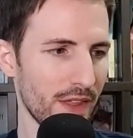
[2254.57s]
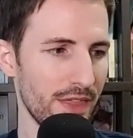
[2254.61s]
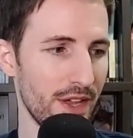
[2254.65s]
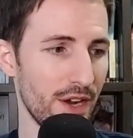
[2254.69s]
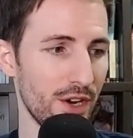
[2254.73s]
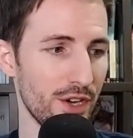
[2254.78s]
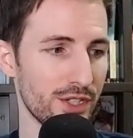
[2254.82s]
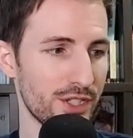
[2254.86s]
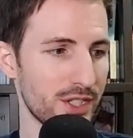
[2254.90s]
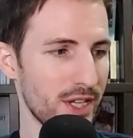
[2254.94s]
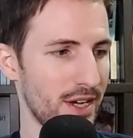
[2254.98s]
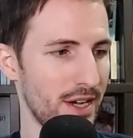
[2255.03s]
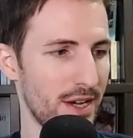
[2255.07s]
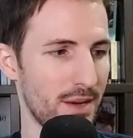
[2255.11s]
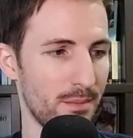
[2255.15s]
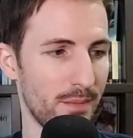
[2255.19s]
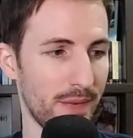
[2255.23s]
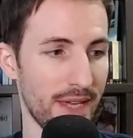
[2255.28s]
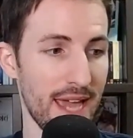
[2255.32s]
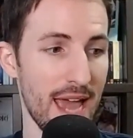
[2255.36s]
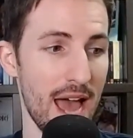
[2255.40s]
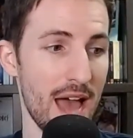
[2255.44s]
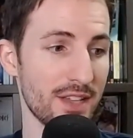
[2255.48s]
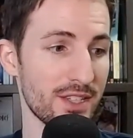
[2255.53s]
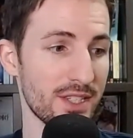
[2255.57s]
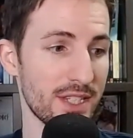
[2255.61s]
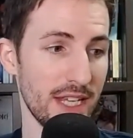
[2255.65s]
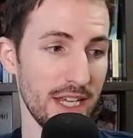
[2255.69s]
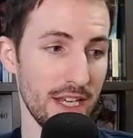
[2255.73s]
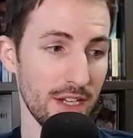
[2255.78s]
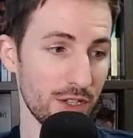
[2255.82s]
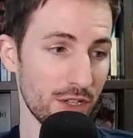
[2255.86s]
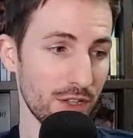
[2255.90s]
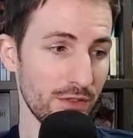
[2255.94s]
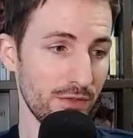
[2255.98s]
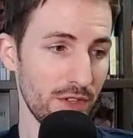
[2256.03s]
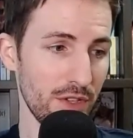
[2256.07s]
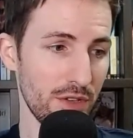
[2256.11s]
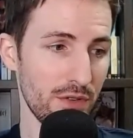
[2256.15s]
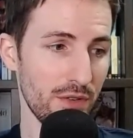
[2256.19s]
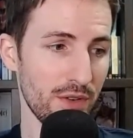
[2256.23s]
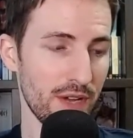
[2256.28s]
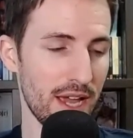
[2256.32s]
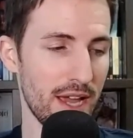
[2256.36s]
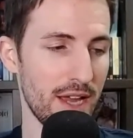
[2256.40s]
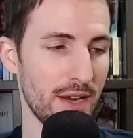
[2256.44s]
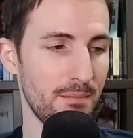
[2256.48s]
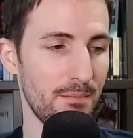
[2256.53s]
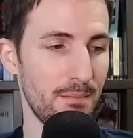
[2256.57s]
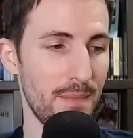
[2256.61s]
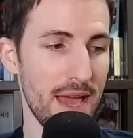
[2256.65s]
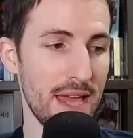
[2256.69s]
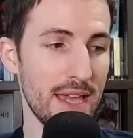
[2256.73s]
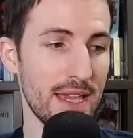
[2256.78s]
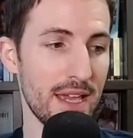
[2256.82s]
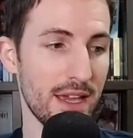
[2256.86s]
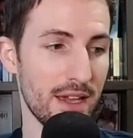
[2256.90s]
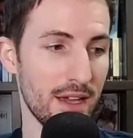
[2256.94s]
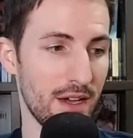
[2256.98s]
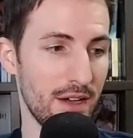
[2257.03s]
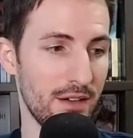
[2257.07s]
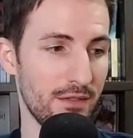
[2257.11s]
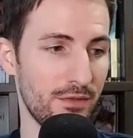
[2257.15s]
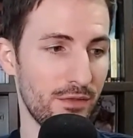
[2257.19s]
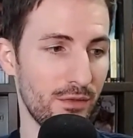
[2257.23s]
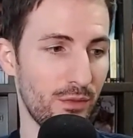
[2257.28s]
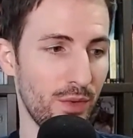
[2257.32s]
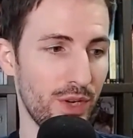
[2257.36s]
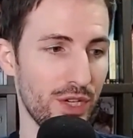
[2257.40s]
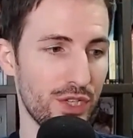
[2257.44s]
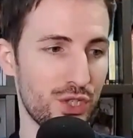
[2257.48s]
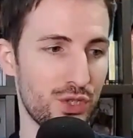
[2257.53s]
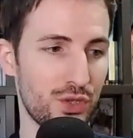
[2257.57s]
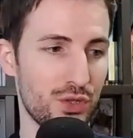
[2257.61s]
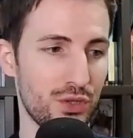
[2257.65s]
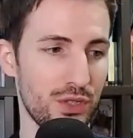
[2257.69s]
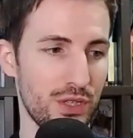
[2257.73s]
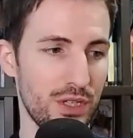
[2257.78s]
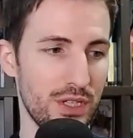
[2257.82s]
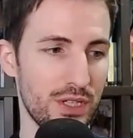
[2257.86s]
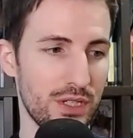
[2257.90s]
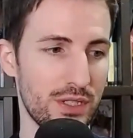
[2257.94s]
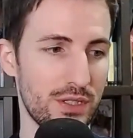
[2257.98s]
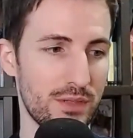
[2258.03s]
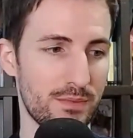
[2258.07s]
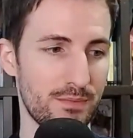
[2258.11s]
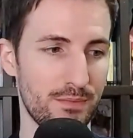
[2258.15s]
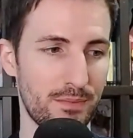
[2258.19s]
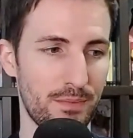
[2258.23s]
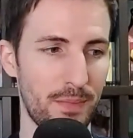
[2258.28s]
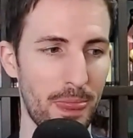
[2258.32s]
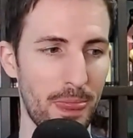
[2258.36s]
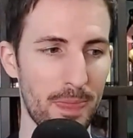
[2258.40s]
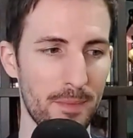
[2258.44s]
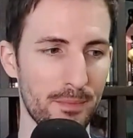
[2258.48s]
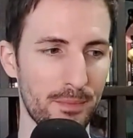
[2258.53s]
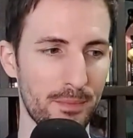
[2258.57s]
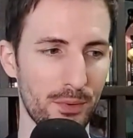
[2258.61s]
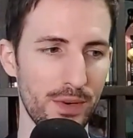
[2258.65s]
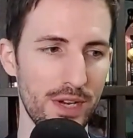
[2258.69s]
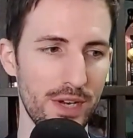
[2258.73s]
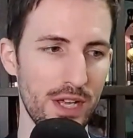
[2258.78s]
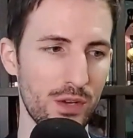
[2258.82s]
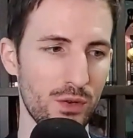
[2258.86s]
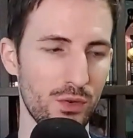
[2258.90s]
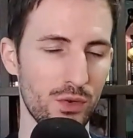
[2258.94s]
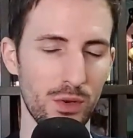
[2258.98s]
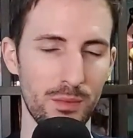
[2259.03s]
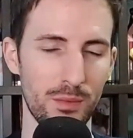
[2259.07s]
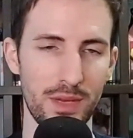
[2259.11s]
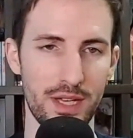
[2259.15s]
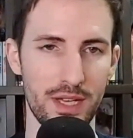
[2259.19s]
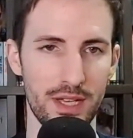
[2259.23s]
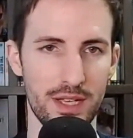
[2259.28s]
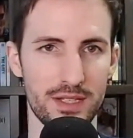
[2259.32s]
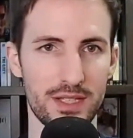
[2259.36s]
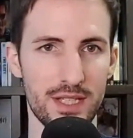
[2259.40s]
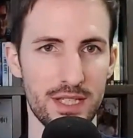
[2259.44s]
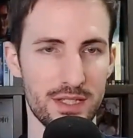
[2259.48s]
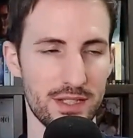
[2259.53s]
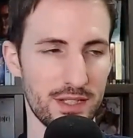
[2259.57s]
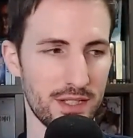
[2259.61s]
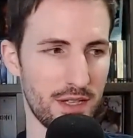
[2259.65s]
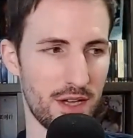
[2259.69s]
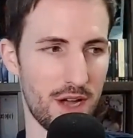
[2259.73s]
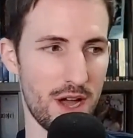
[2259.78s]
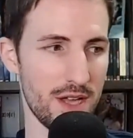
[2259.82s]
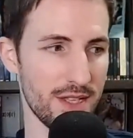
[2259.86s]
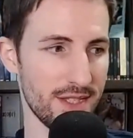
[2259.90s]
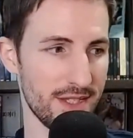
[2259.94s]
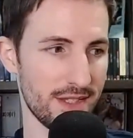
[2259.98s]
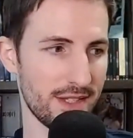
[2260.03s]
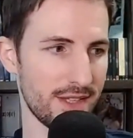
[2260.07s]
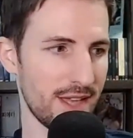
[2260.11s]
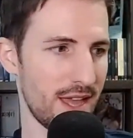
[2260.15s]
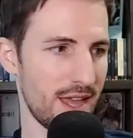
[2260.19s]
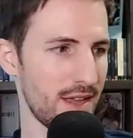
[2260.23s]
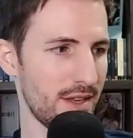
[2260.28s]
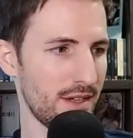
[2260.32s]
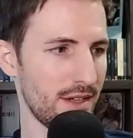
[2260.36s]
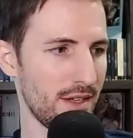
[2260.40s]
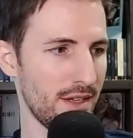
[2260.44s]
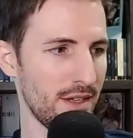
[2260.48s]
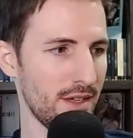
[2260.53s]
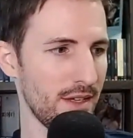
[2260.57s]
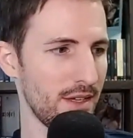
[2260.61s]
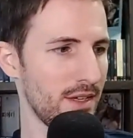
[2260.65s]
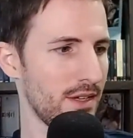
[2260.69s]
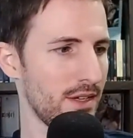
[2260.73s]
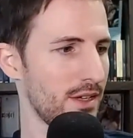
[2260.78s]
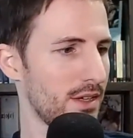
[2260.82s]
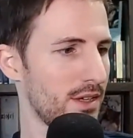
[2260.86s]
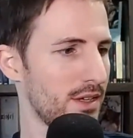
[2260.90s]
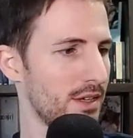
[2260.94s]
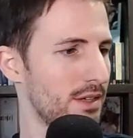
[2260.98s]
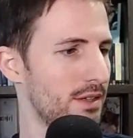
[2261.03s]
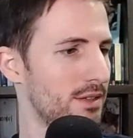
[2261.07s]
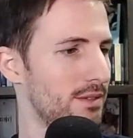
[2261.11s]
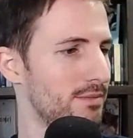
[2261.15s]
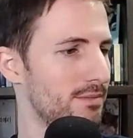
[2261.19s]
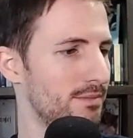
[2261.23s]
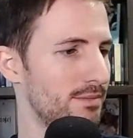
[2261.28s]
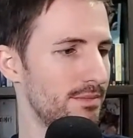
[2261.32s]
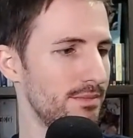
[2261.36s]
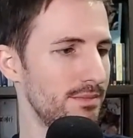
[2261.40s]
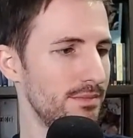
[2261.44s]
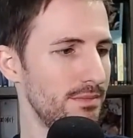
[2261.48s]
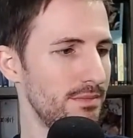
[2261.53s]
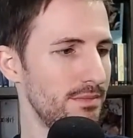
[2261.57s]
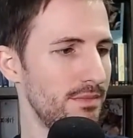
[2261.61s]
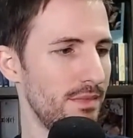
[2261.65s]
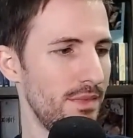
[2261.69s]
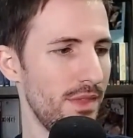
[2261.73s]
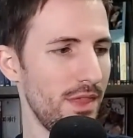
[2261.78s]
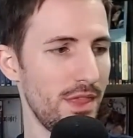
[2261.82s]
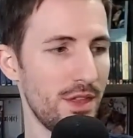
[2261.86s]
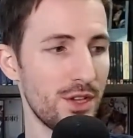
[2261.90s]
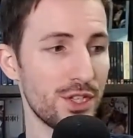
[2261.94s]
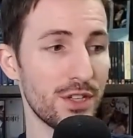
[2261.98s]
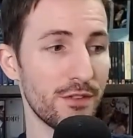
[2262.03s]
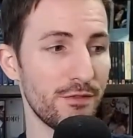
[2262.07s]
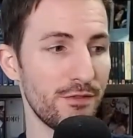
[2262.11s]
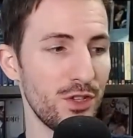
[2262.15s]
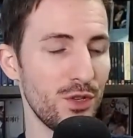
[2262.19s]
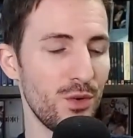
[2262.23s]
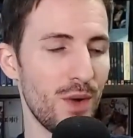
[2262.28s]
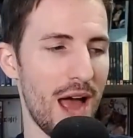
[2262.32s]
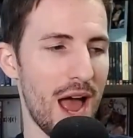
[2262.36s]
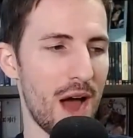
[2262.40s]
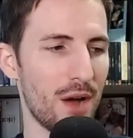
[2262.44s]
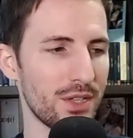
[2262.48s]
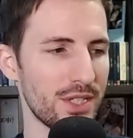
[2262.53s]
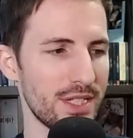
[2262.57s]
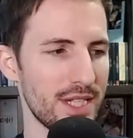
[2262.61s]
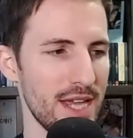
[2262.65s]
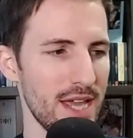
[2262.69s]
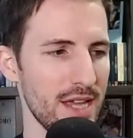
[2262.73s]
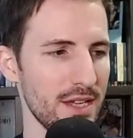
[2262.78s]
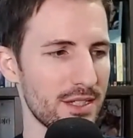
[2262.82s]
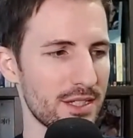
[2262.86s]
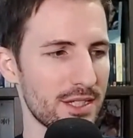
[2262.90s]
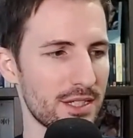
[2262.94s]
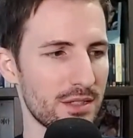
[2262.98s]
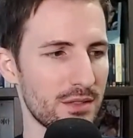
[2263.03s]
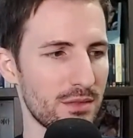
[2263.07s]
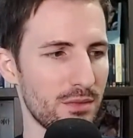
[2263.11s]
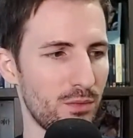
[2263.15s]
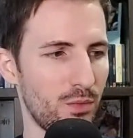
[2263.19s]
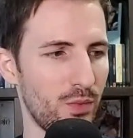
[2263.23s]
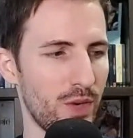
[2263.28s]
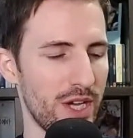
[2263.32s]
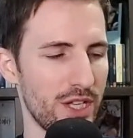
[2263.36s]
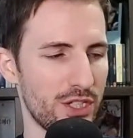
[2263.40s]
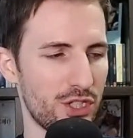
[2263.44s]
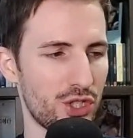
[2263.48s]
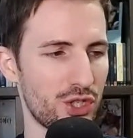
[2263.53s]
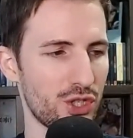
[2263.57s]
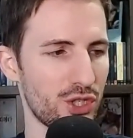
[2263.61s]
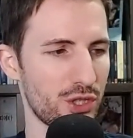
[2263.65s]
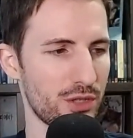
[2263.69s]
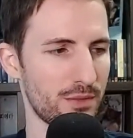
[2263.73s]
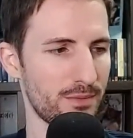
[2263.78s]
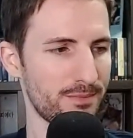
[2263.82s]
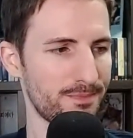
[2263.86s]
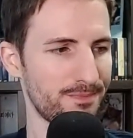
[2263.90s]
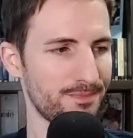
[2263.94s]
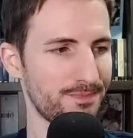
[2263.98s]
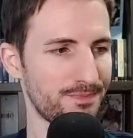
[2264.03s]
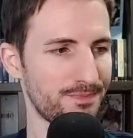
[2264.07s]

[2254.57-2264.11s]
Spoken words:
There's cast interview and making of, which is pretty cool because it's on set. There's a few outtakes, which